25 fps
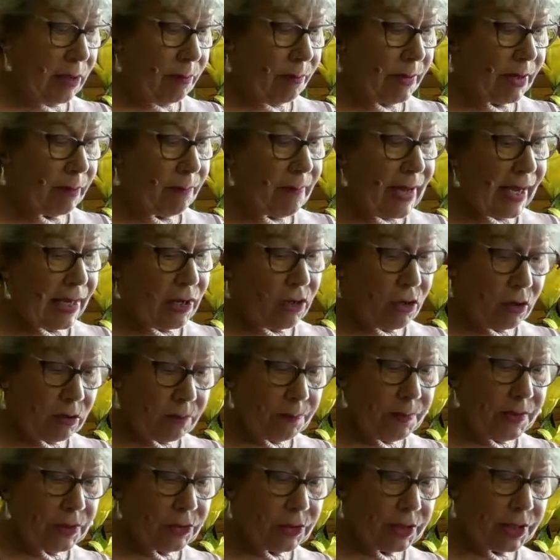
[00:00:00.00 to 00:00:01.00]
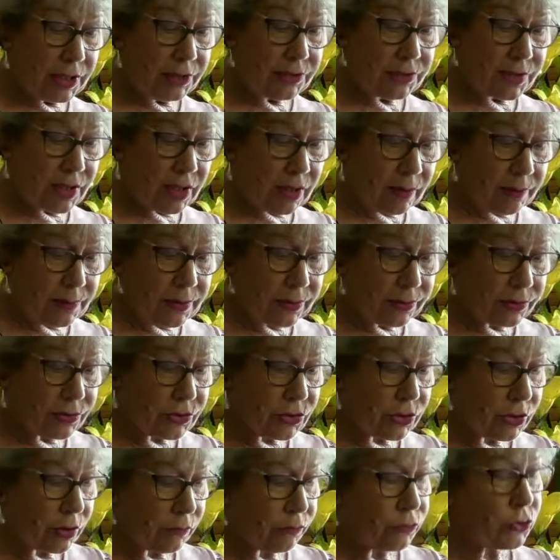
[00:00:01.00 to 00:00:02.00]
but may not be good
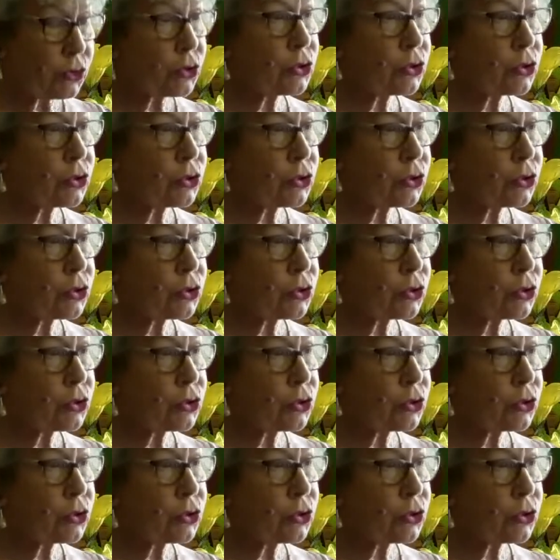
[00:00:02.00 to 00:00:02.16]
examples of